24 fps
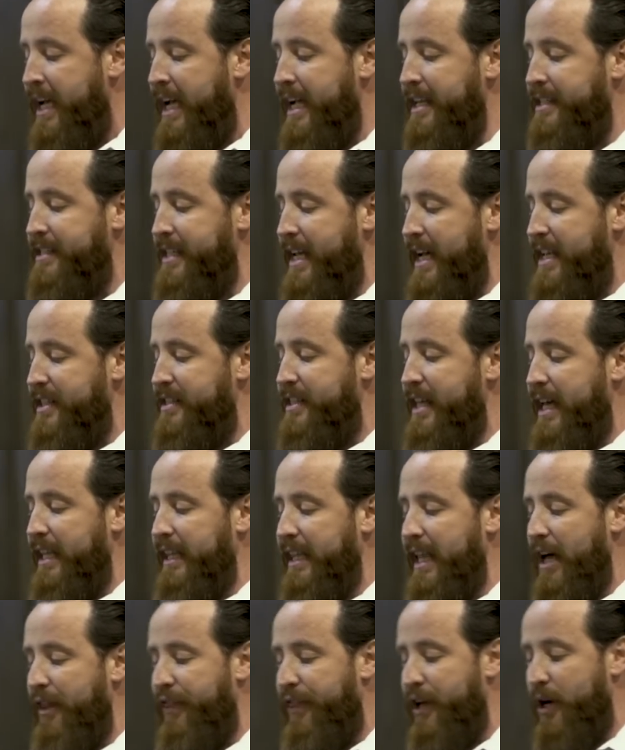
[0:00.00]
it says, then
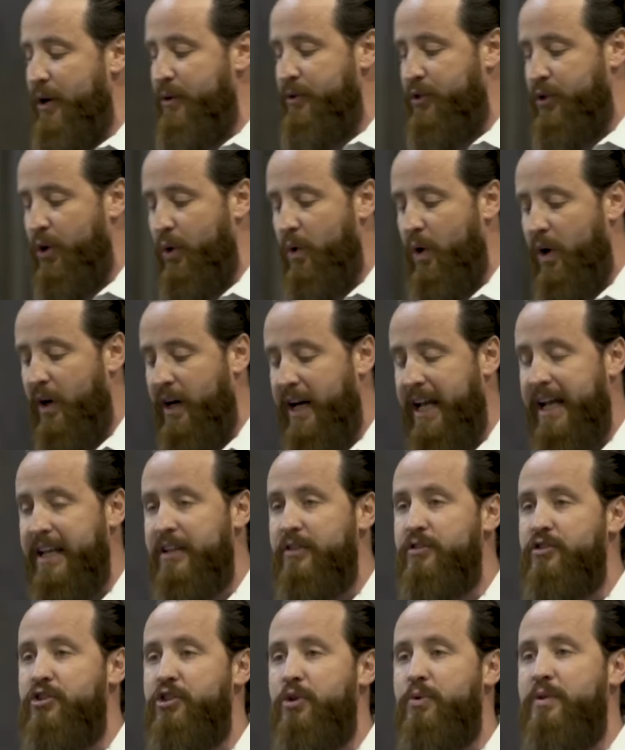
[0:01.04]
let those who are
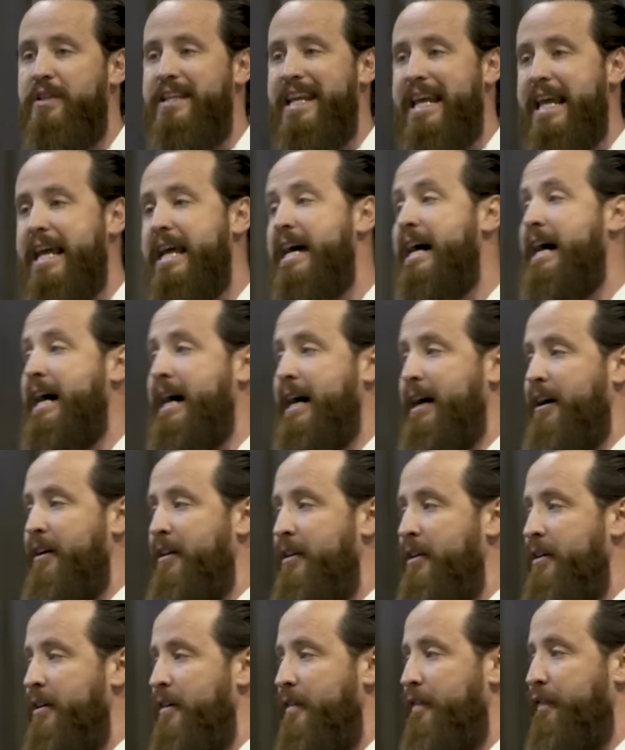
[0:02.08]
in Judea
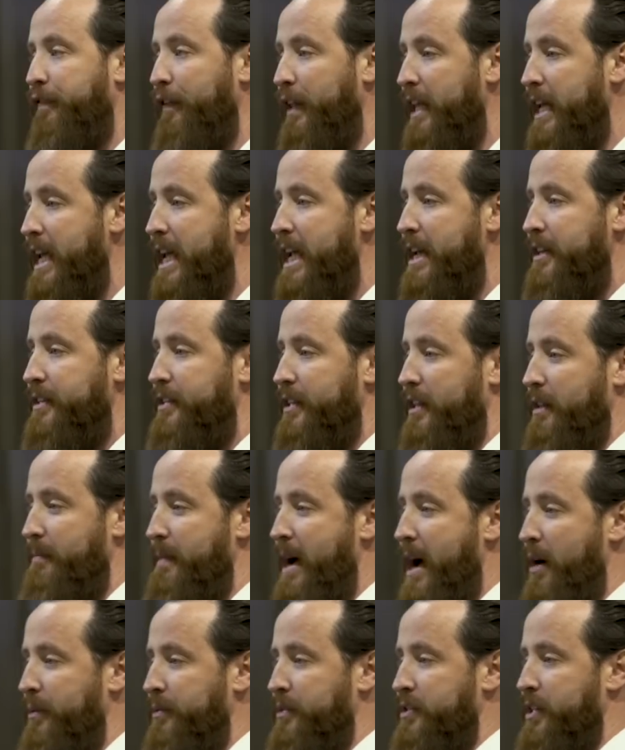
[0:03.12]
flee to the
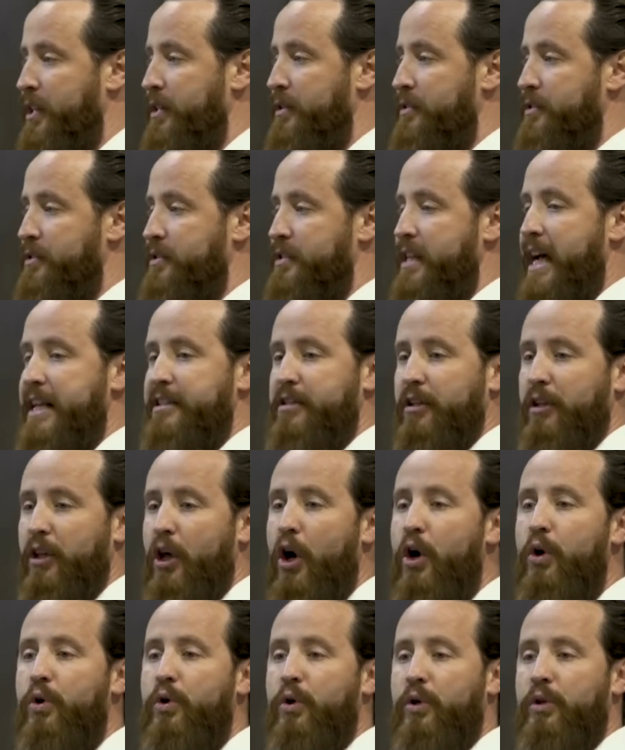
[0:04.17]
mountains. That's a
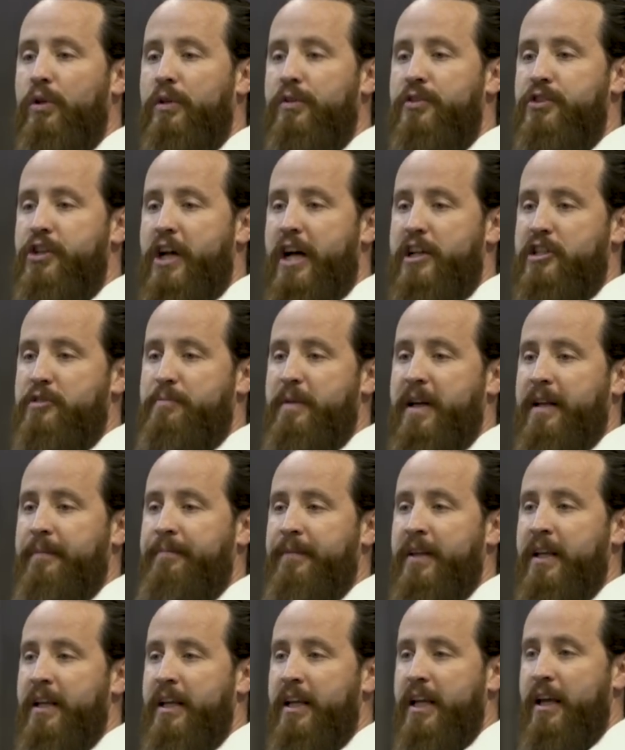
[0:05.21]
local judgment.
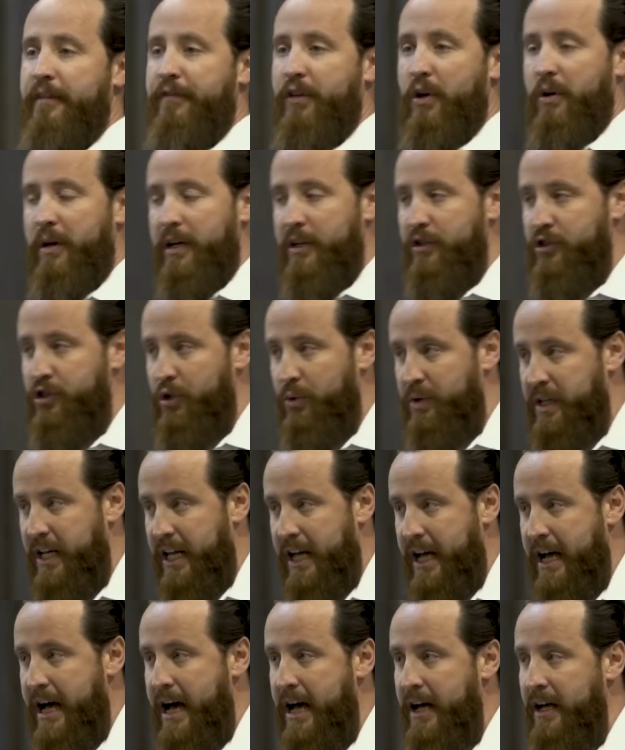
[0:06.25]
If you're in
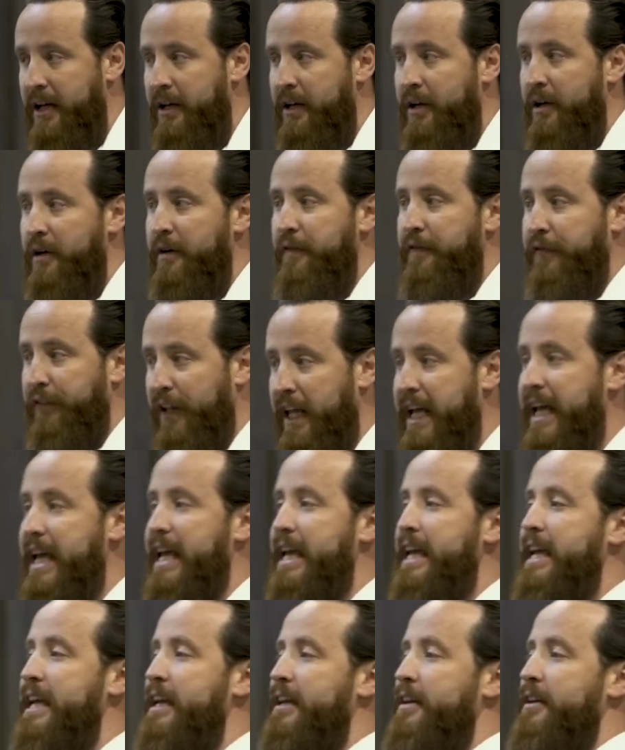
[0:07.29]
Judea,
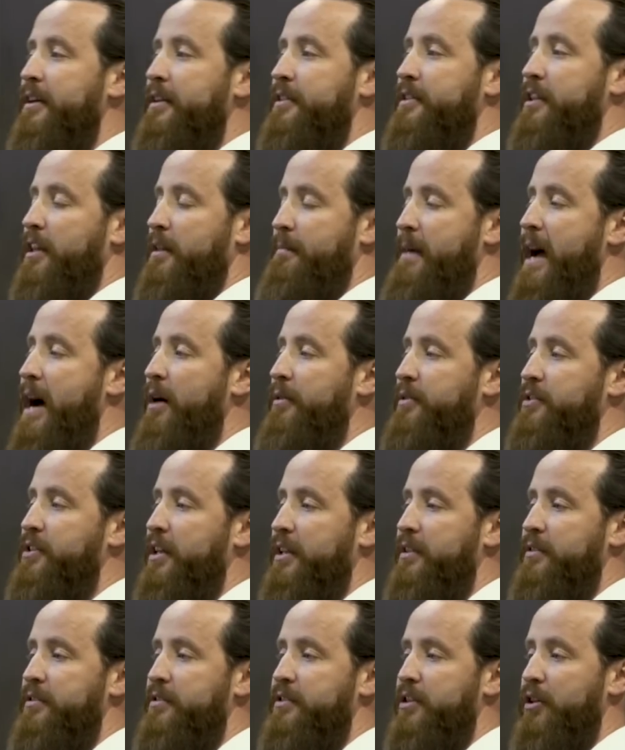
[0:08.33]
flee to the
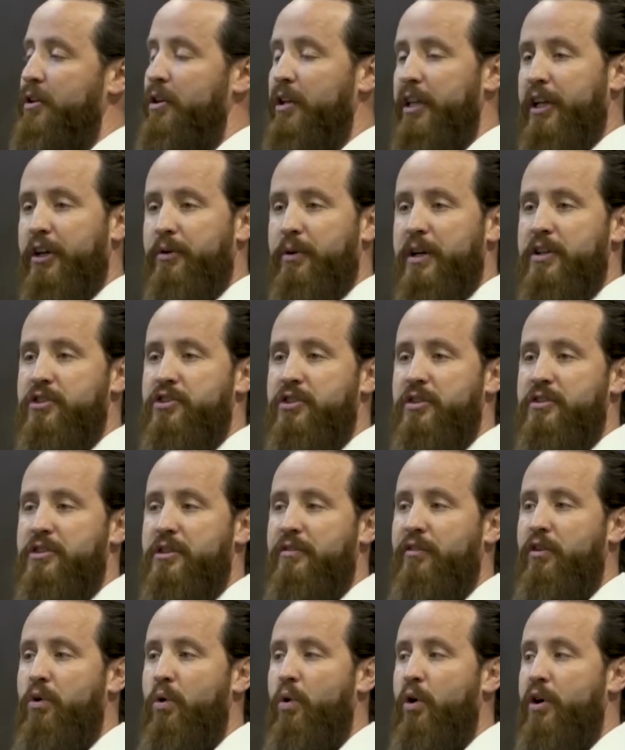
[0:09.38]
mountains. The early Christians,
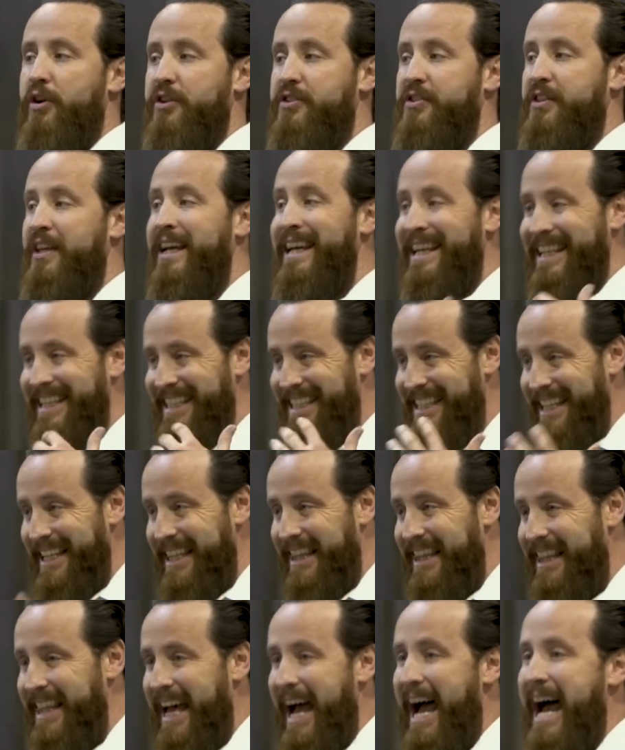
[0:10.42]
of course,
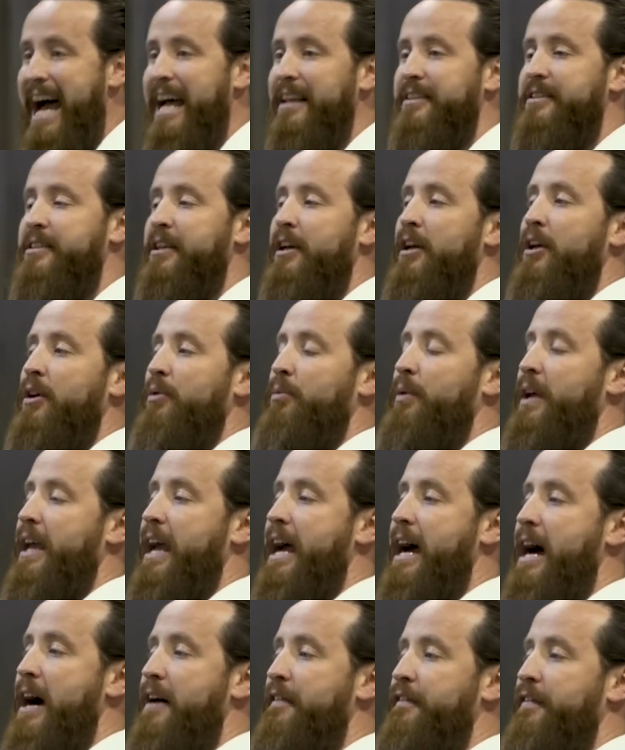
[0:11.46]
did that. We
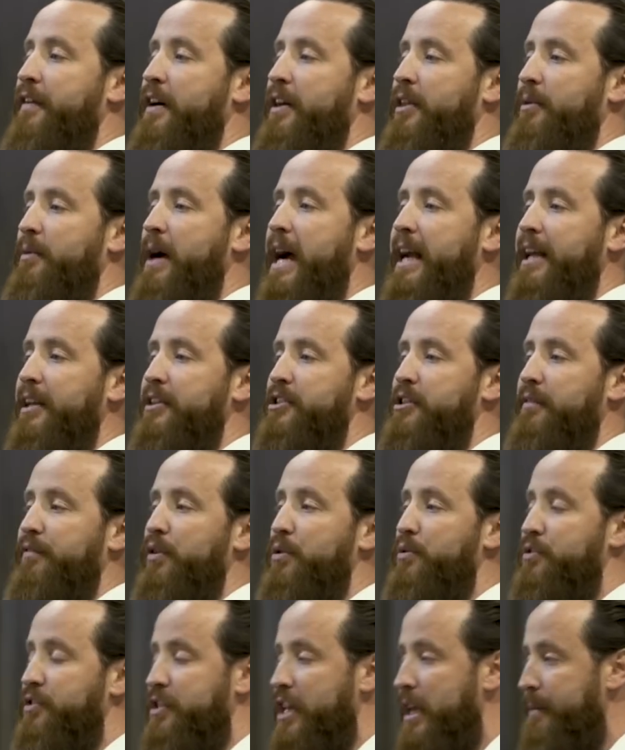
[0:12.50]
have the writings of
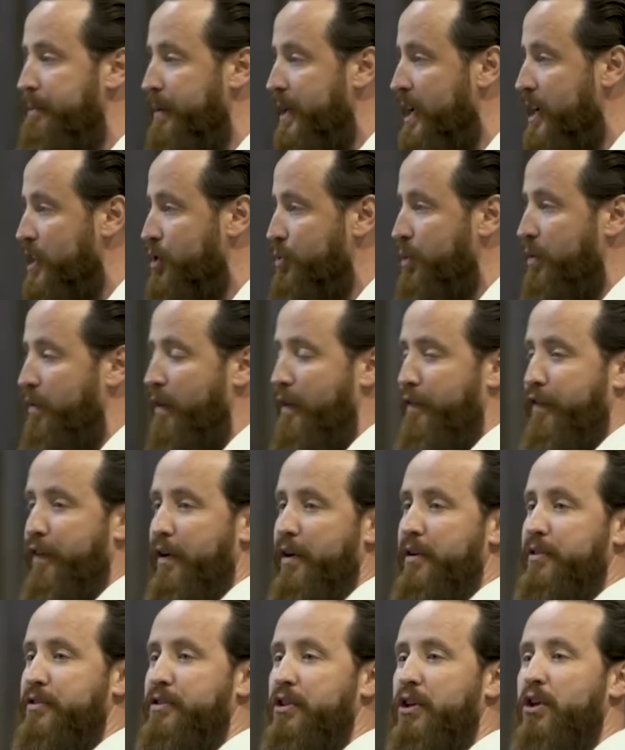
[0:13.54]
Eusebius we
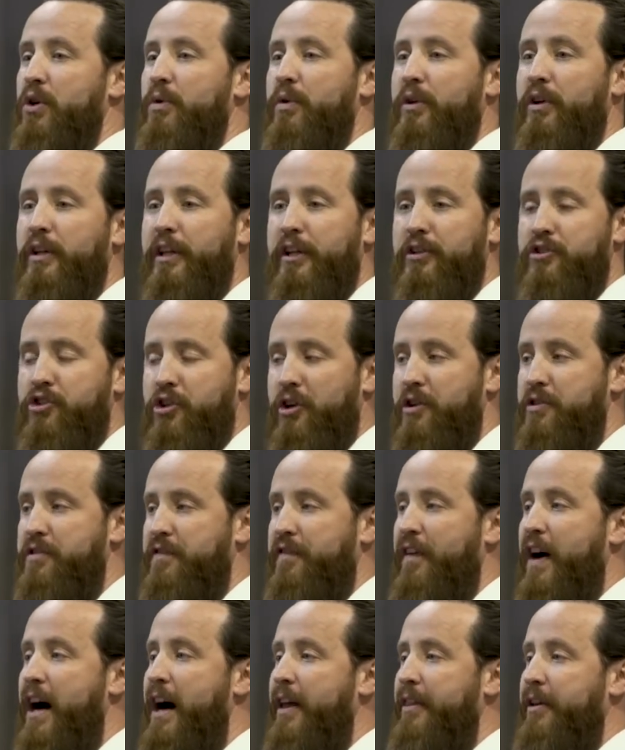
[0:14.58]
referred to, early church
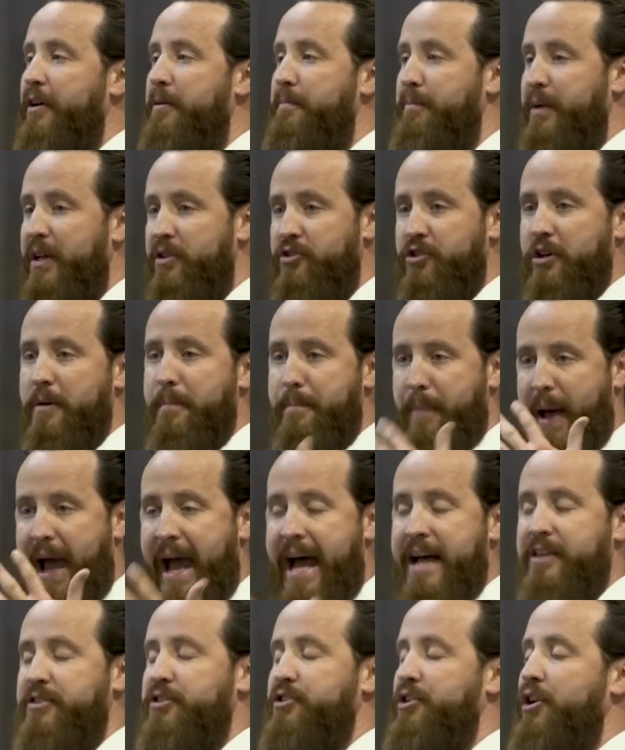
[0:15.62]
father, bishop,
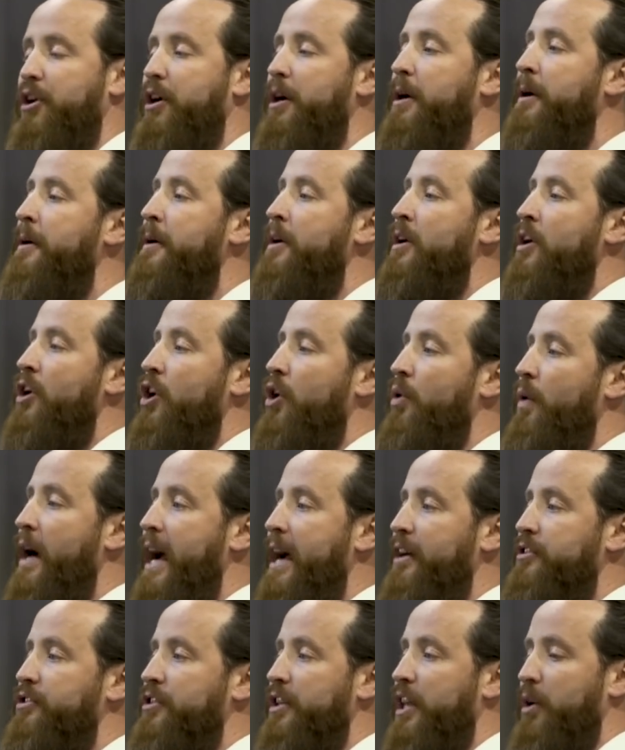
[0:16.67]
pastor, who
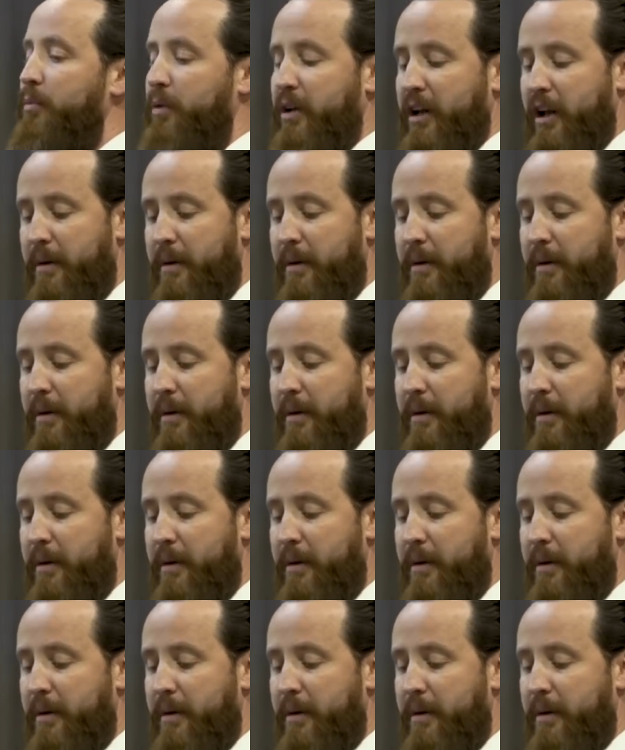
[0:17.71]
actually, when